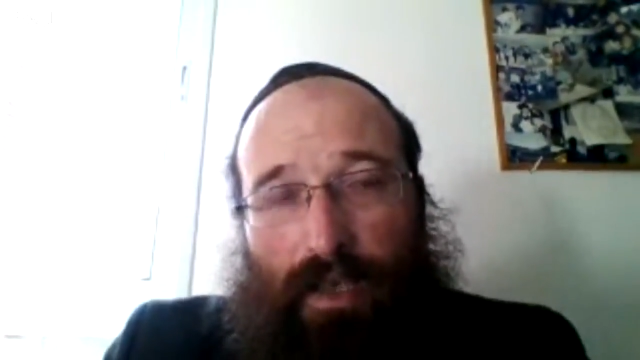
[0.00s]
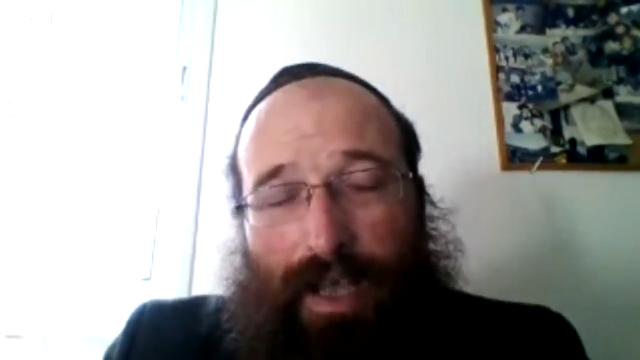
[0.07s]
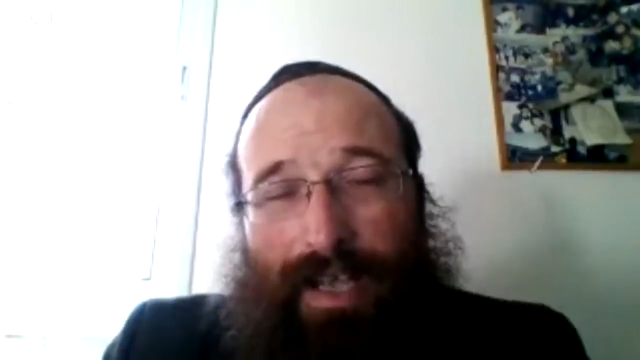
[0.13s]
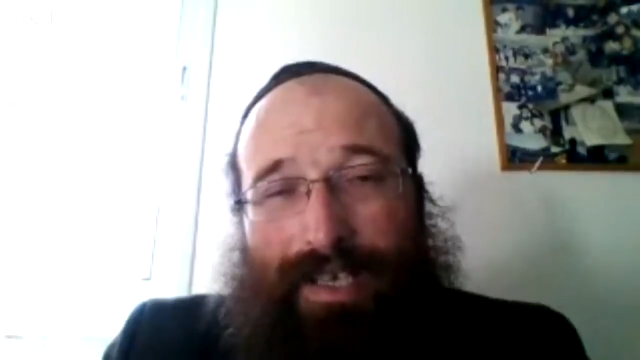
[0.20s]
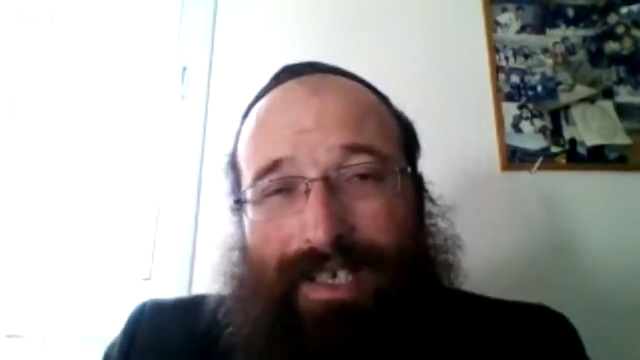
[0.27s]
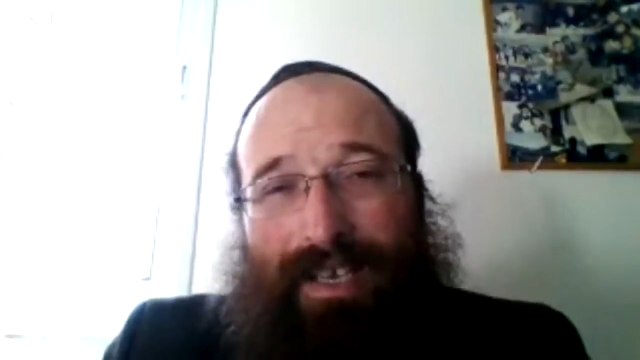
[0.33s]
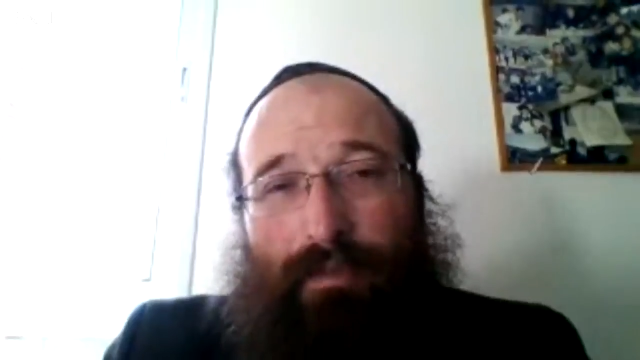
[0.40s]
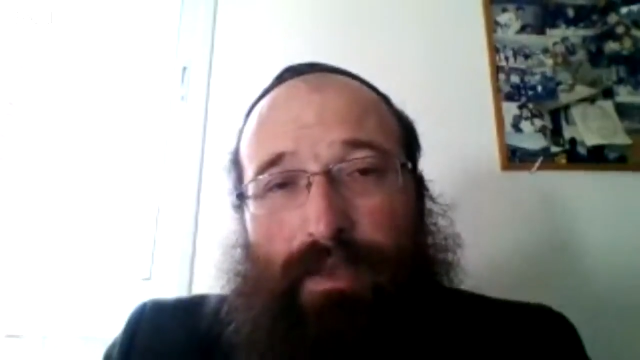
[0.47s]

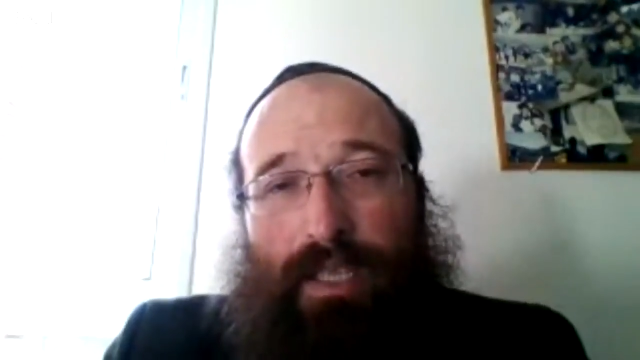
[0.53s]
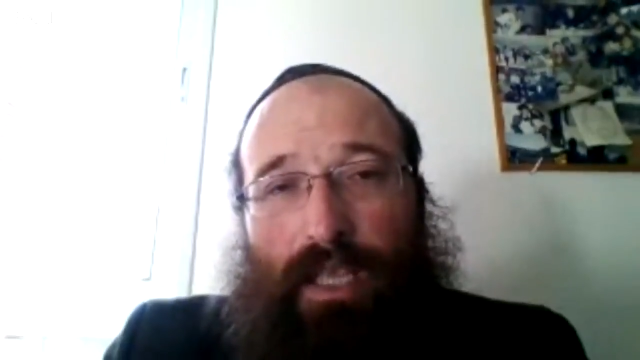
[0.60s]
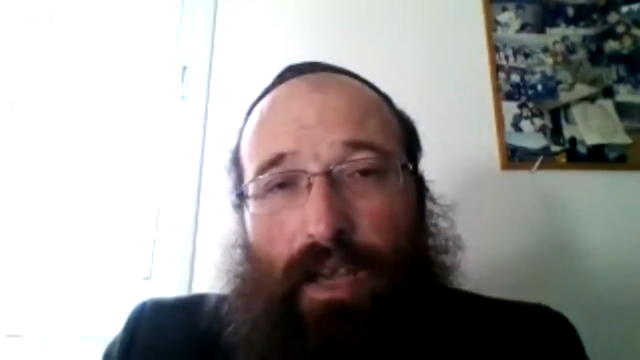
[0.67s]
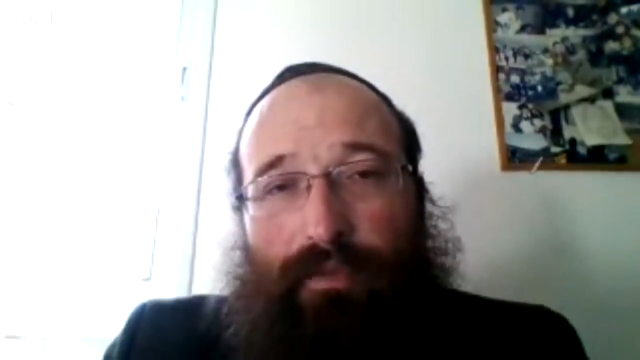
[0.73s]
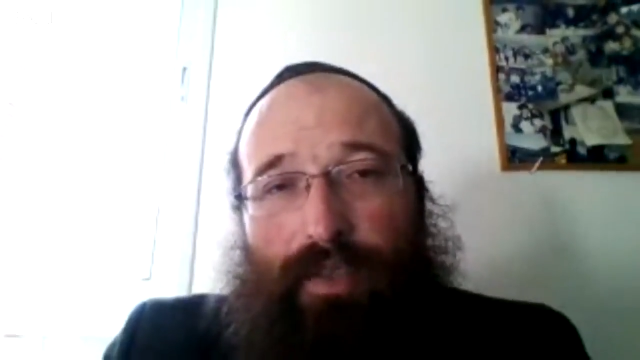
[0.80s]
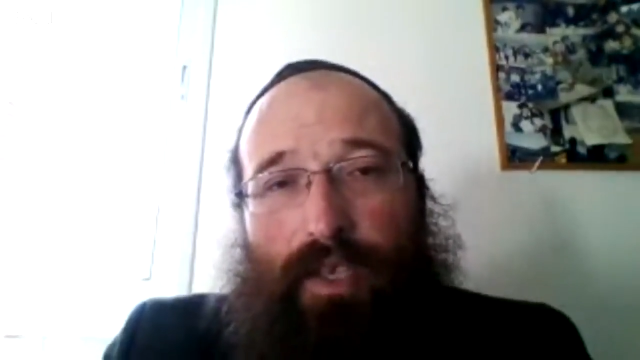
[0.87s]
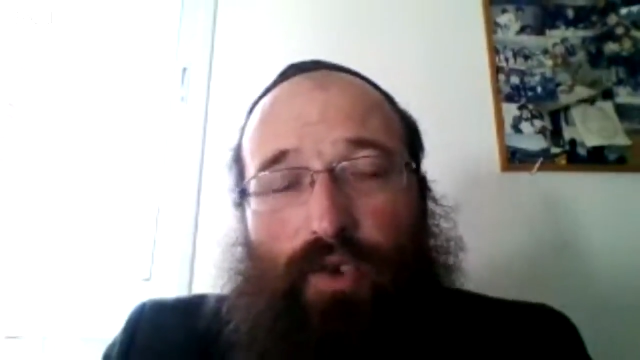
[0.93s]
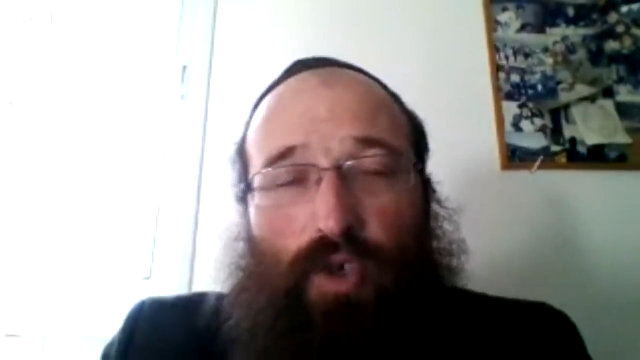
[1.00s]
Hashem's love
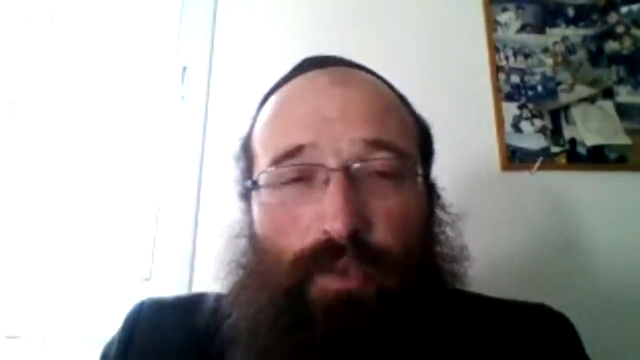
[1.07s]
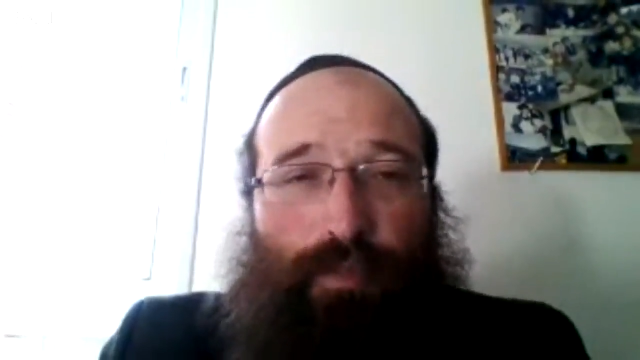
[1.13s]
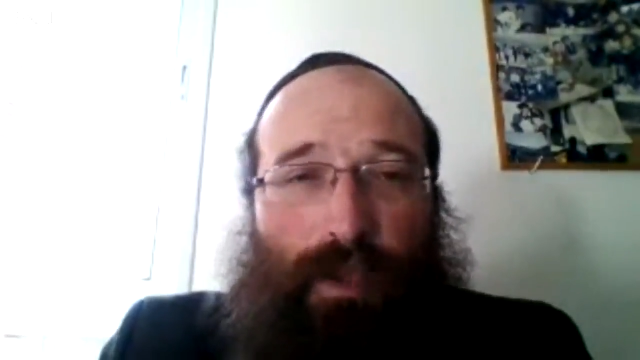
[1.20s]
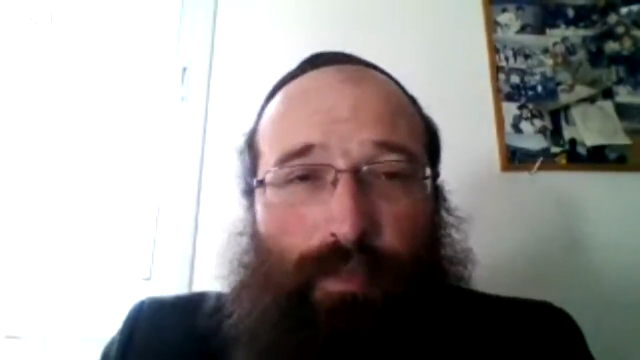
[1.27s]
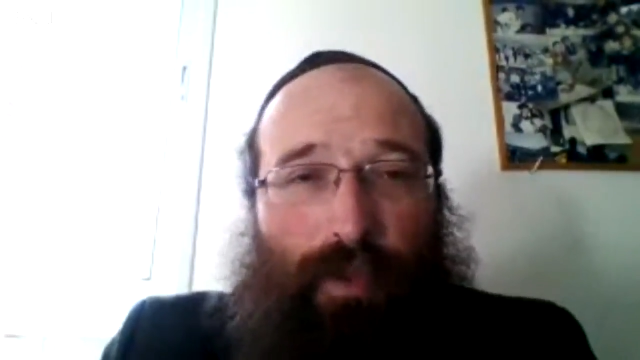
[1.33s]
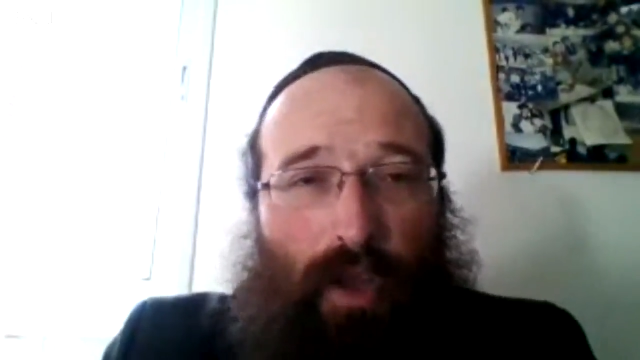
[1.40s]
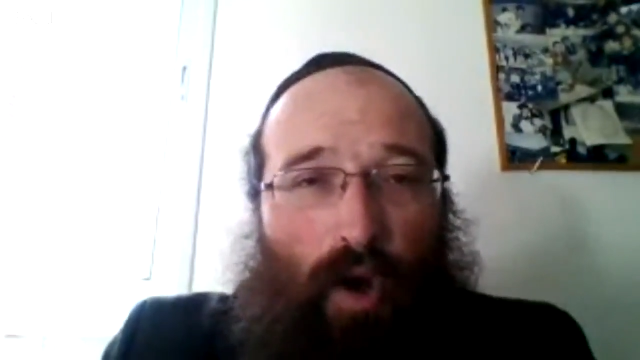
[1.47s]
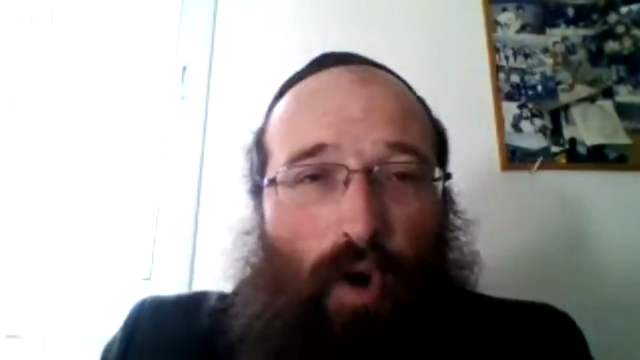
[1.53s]
for the Jewish
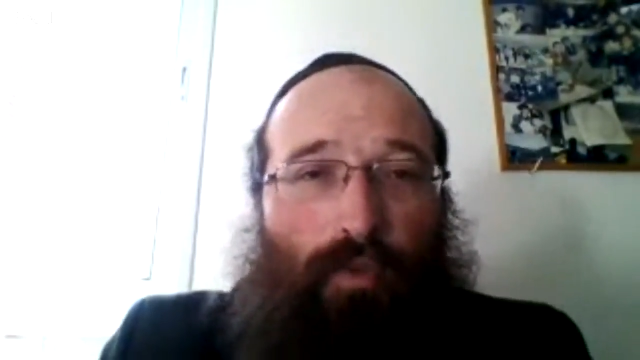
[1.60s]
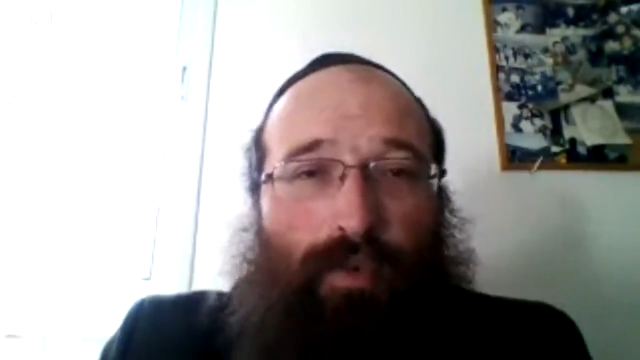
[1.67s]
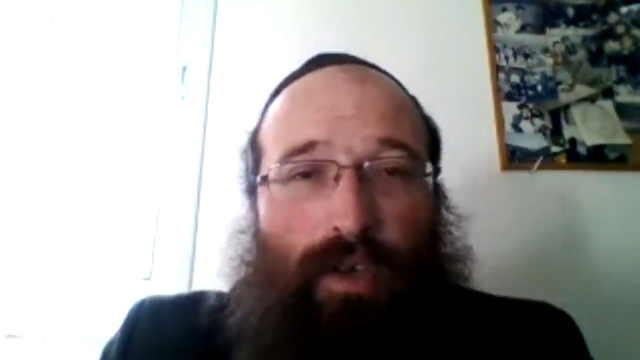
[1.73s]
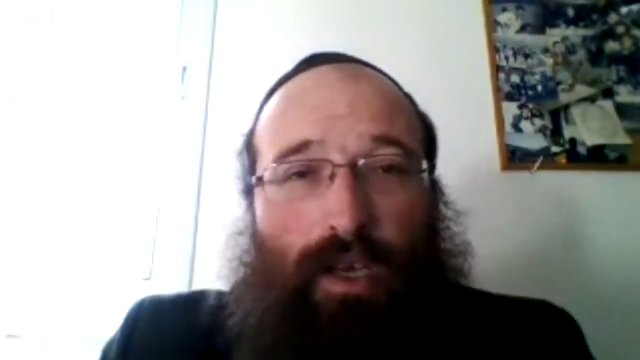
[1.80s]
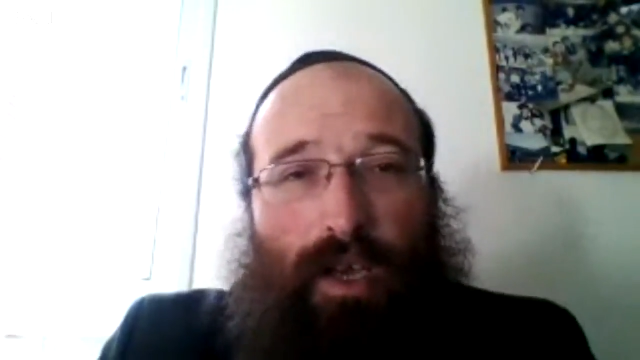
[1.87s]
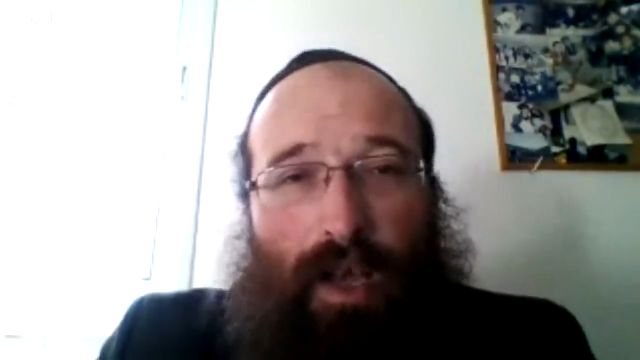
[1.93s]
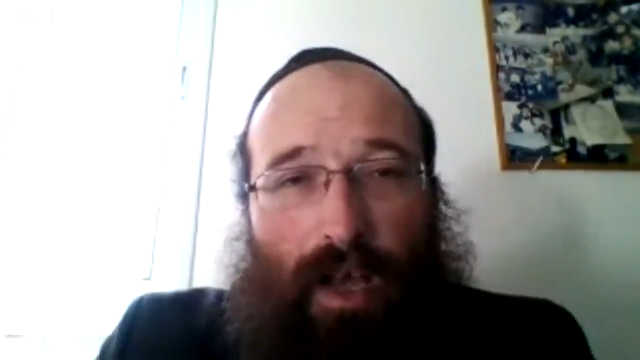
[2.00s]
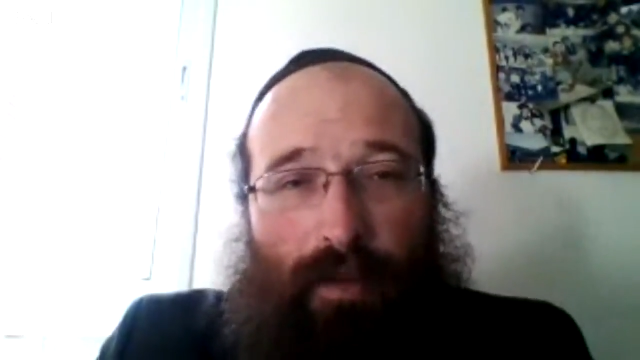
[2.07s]
people
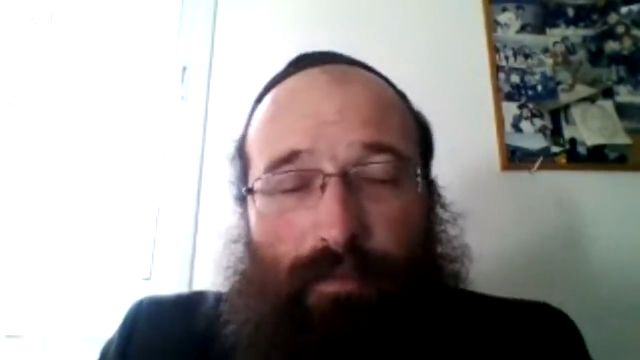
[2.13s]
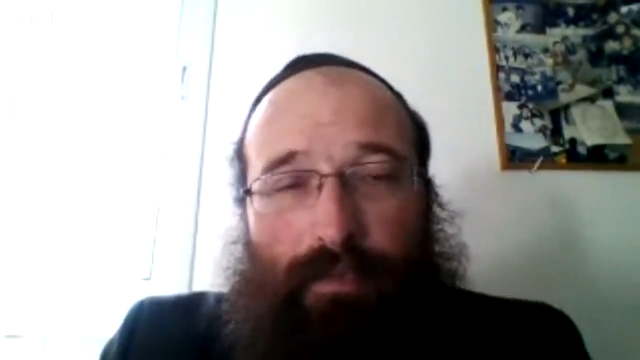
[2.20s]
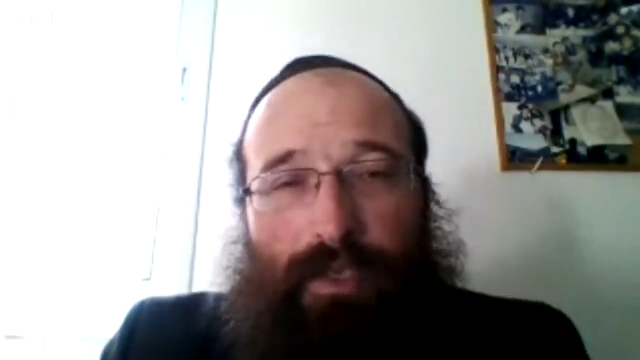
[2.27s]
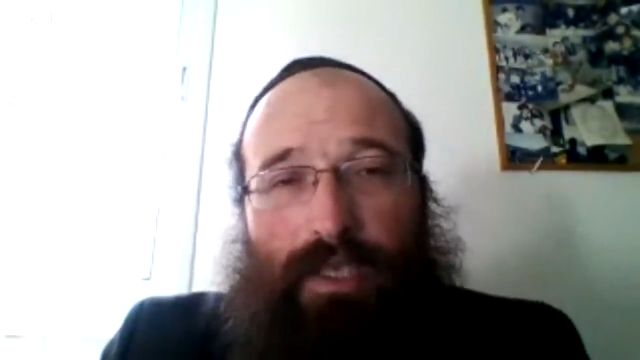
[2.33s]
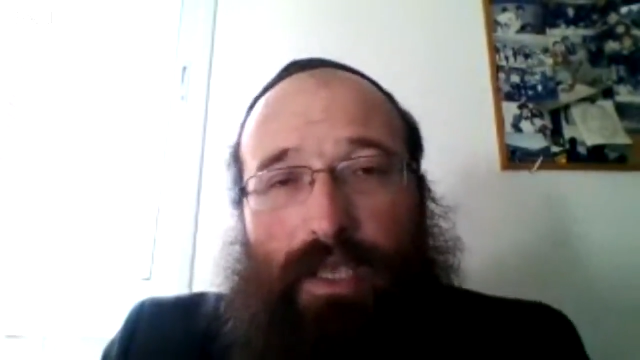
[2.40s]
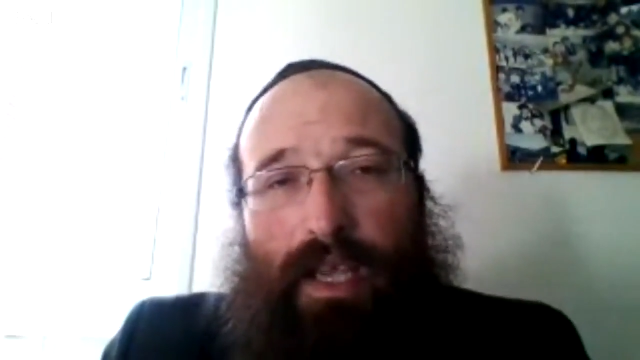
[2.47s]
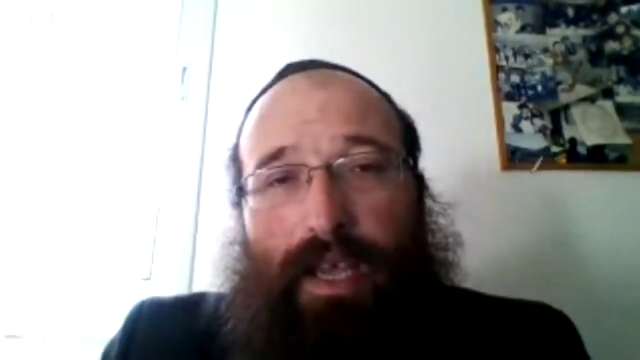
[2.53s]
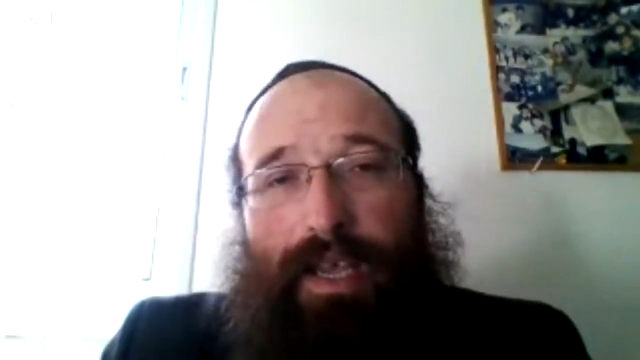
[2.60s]

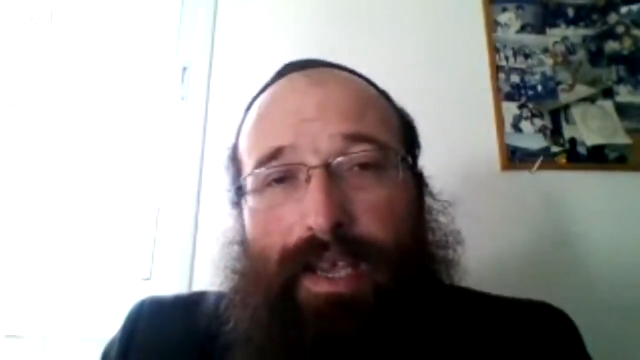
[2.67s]
overcomes